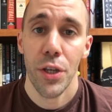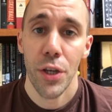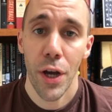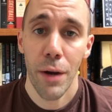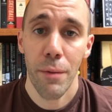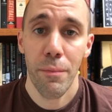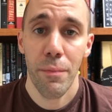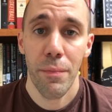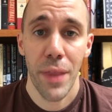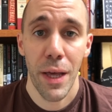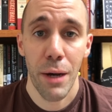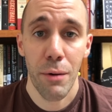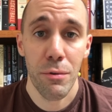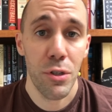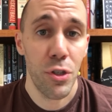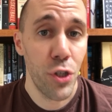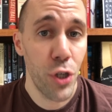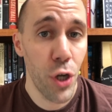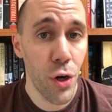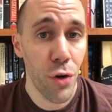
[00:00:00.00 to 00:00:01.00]
Yep, that
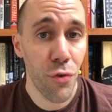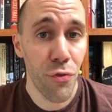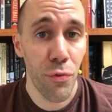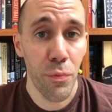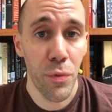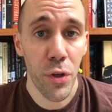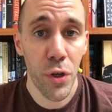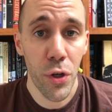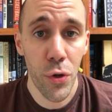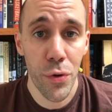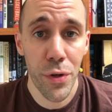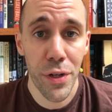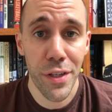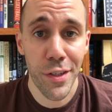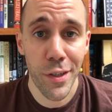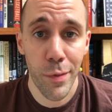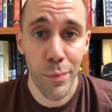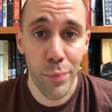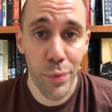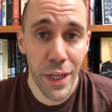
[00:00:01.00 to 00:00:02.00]
was Chunk from the
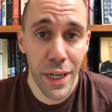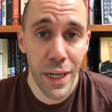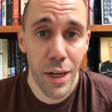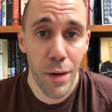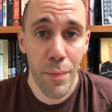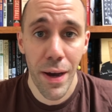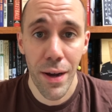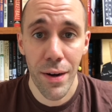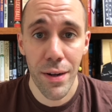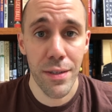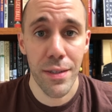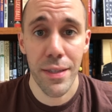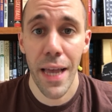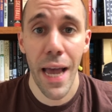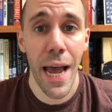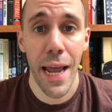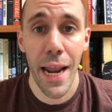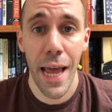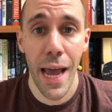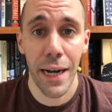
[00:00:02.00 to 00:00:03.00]
Goonies complaining about his
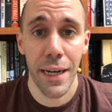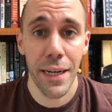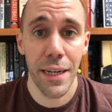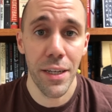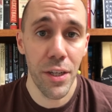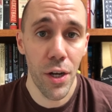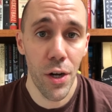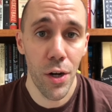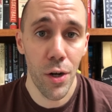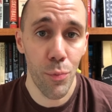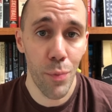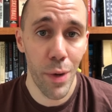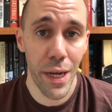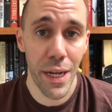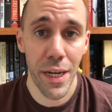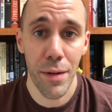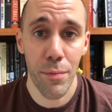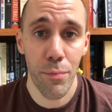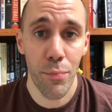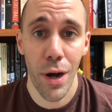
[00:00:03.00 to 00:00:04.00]
dad acting young by
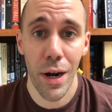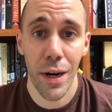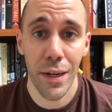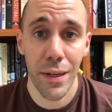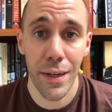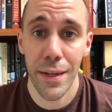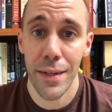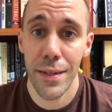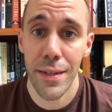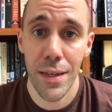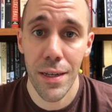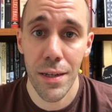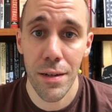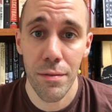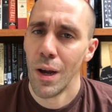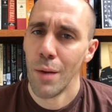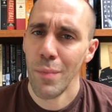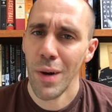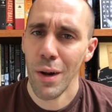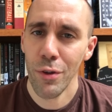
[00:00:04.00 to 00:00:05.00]
eating Product
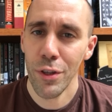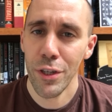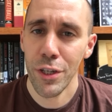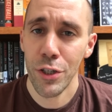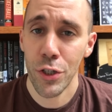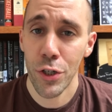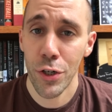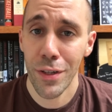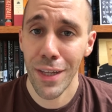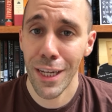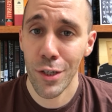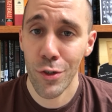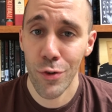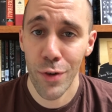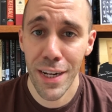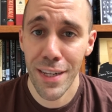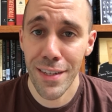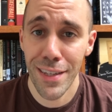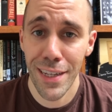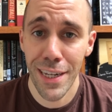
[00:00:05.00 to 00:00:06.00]
19. I'm not really sure that
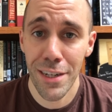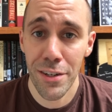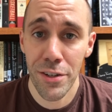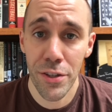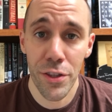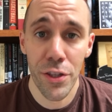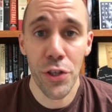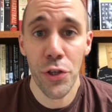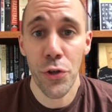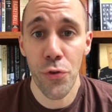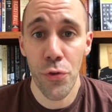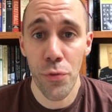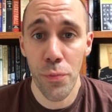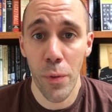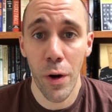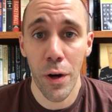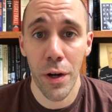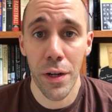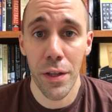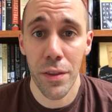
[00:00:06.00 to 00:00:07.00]
translated to the youth
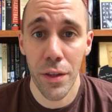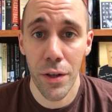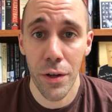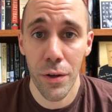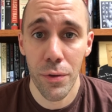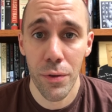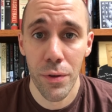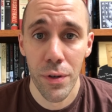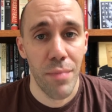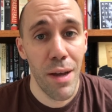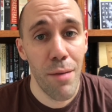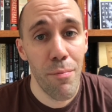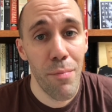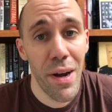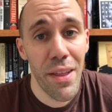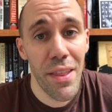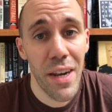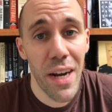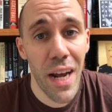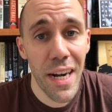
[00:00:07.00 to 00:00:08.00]
market, though. And
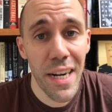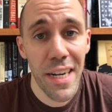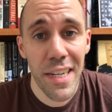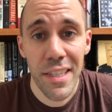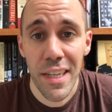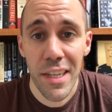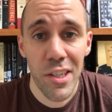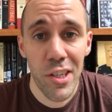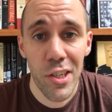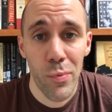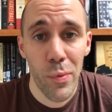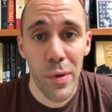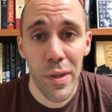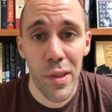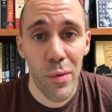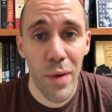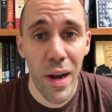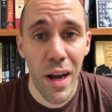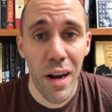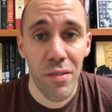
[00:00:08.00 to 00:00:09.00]
by the 90s, they just went
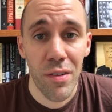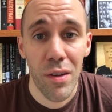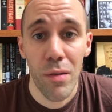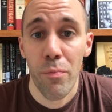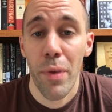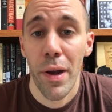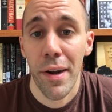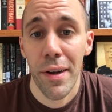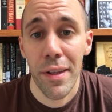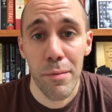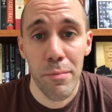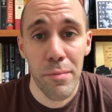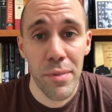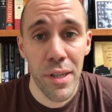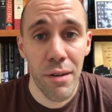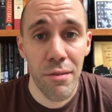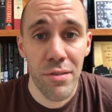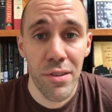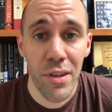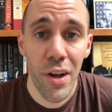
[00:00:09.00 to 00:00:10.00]
the route of comparing
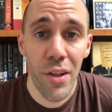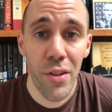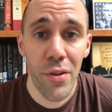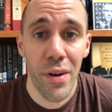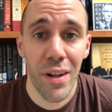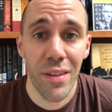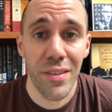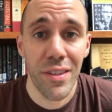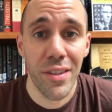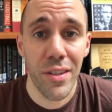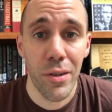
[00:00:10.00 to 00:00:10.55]
themselves to other healthy